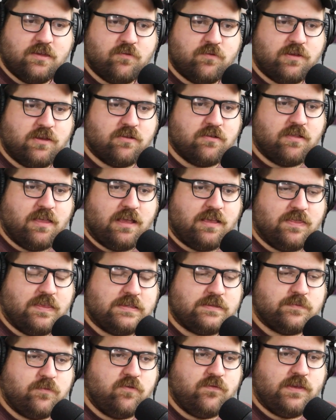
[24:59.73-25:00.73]
when you're like
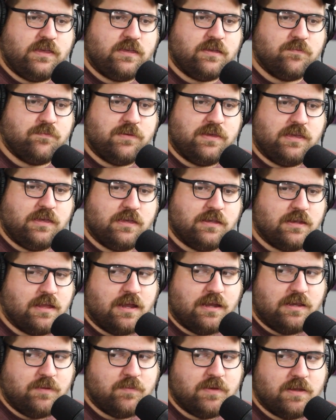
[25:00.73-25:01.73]
this movie could be a
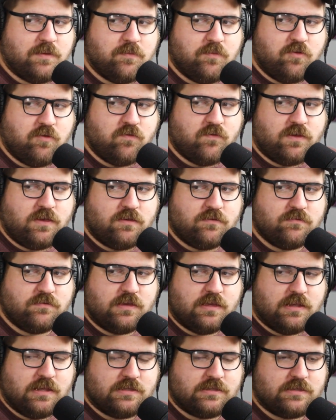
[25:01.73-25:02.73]
90 minute movie
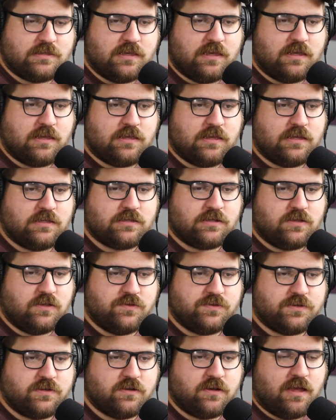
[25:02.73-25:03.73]
and yes. it's like it's
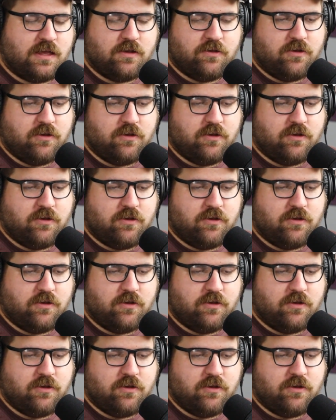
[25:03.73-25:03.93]
closer i